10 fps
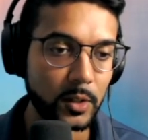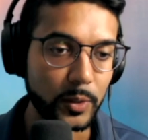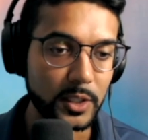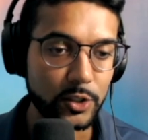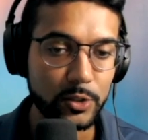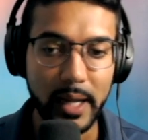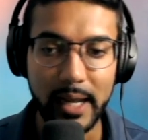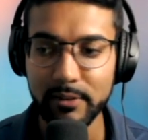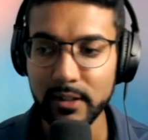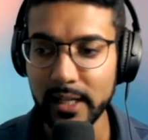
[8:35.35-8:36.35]
We do
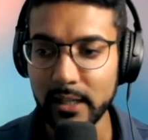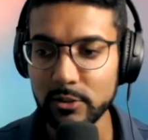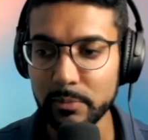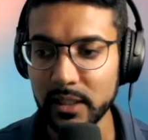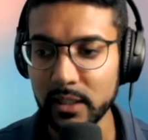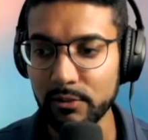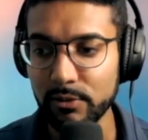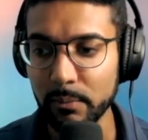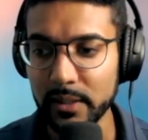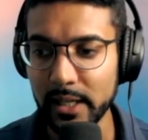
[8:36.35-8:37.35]
have an announcement here
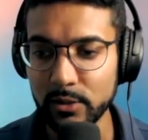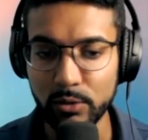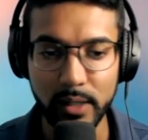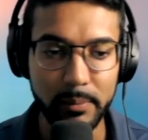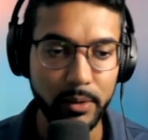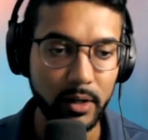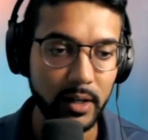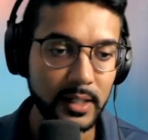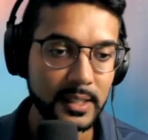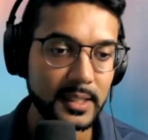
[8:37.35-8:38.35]
from Daniel
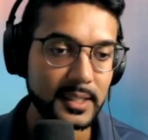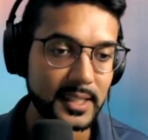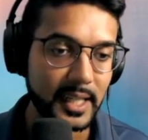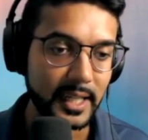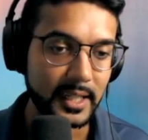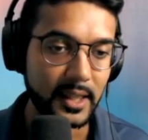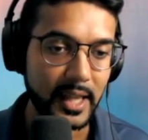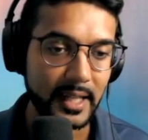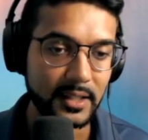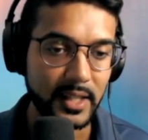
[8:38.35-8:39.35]
Rybar saying
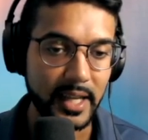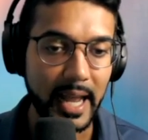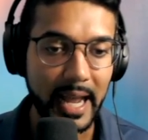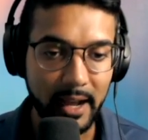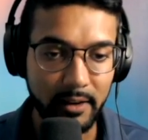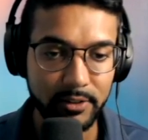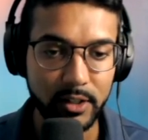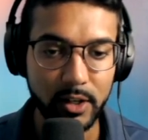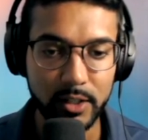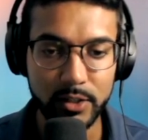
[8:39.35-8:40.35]
that they have
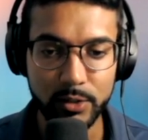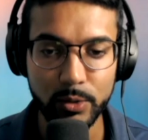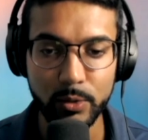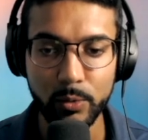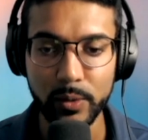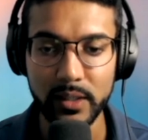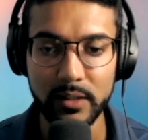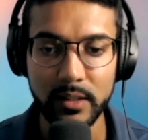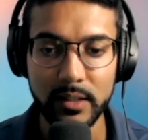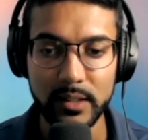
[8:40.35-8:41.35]
gone through with
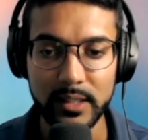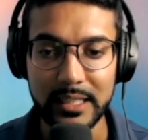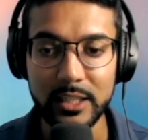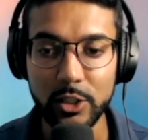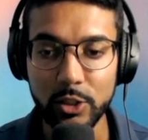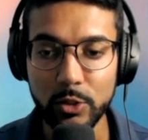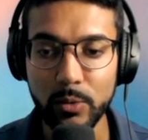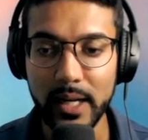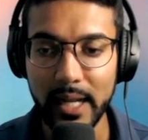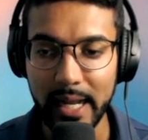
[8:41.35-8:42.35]
the
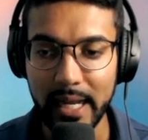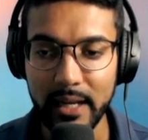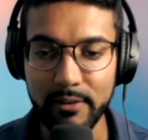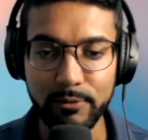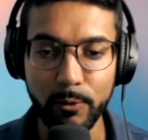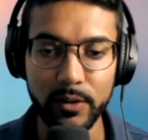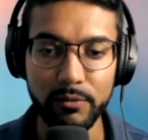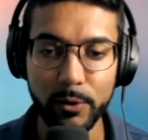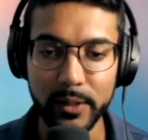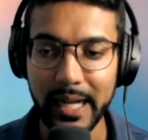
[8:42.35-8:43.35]
Q&A for the
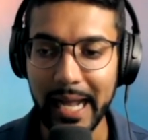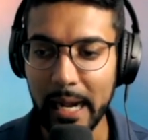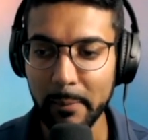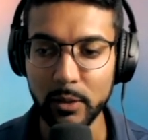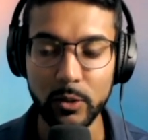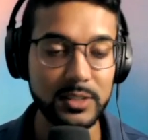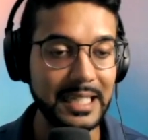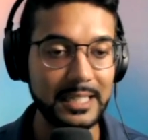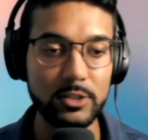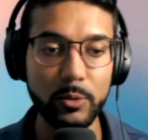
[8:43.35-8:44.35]
voting app. It looks
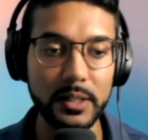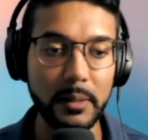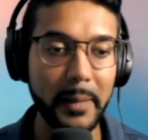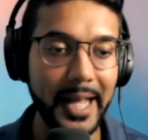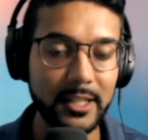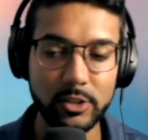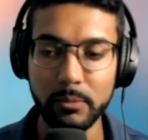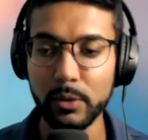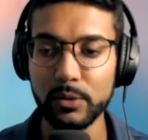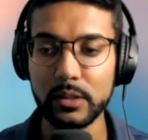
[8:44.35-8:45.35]
like it's going to pass on
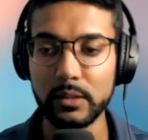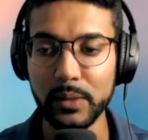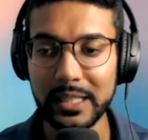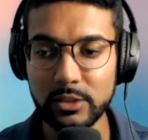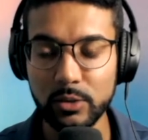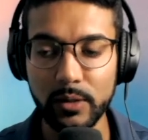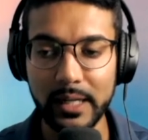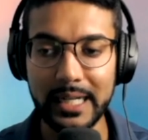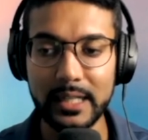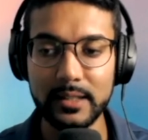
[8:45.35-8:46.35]
both the Play Store
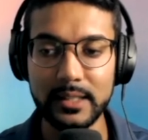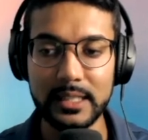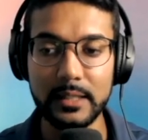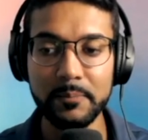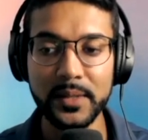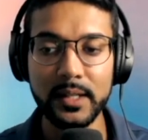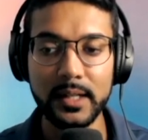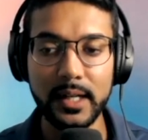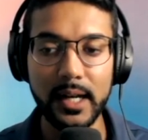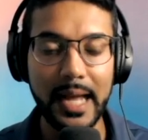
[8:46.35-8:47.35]
and the
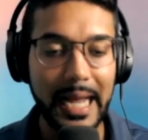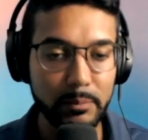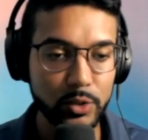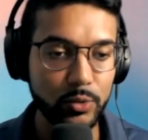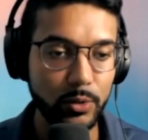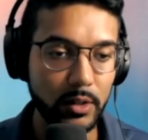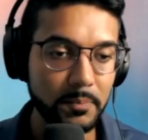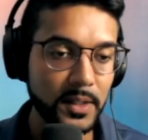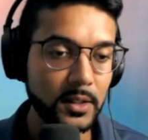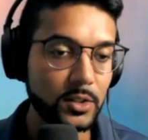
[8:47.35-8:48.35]
App Store.
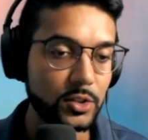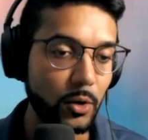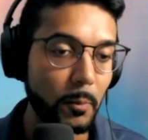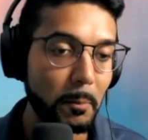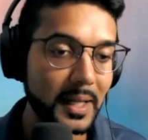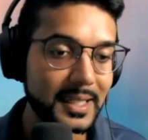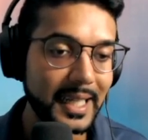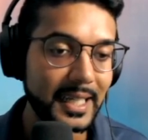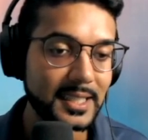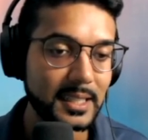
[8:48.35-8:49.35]
So
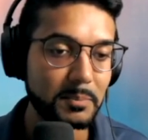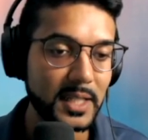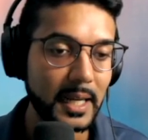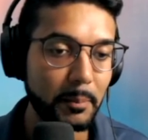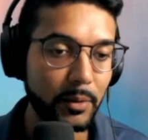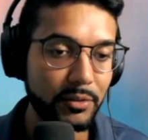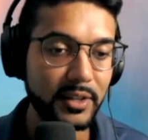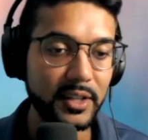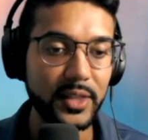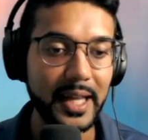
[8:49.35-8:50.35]
Monday, September
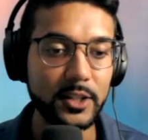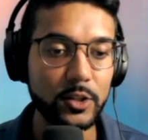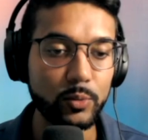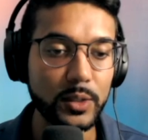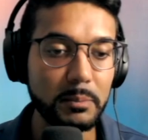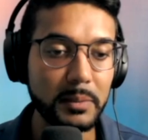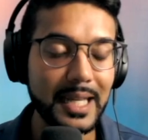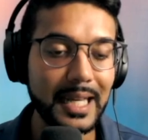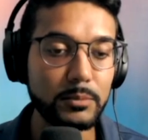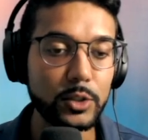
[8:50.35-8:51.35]
5th at 3
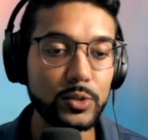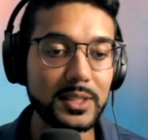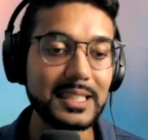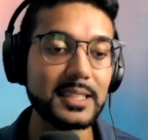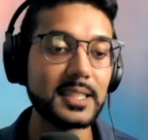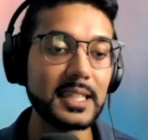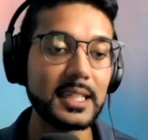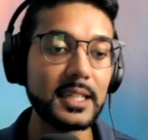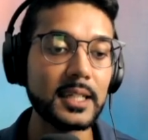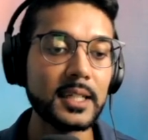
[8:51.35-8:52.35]
p.m.
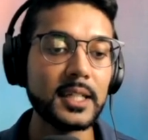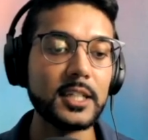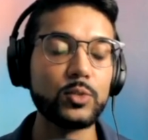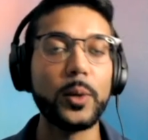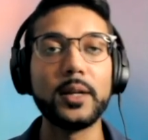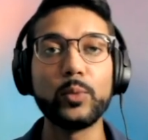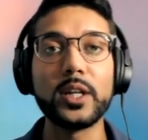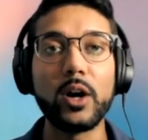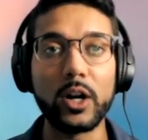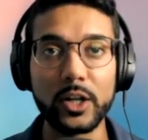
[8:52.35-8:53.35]
UTC is when we
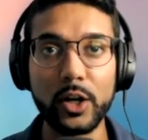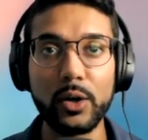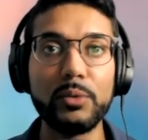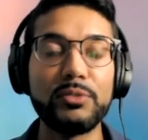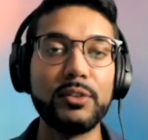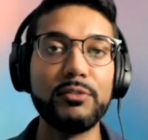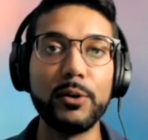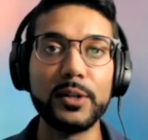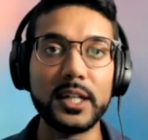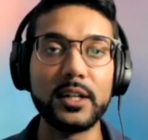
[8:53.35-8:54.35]
are go for
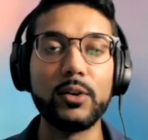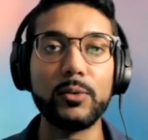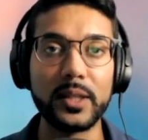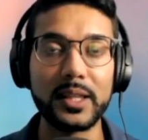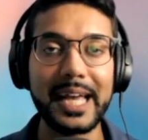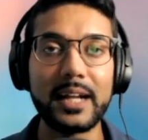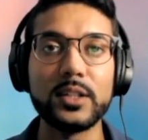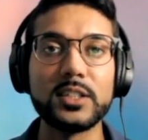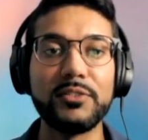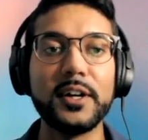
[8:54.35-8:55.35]
voting with
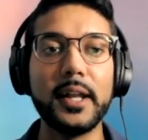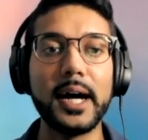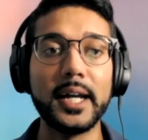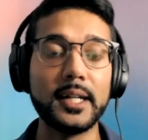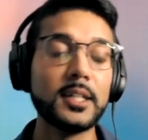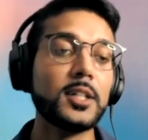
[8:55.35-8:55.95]
Catalyst Fund 9.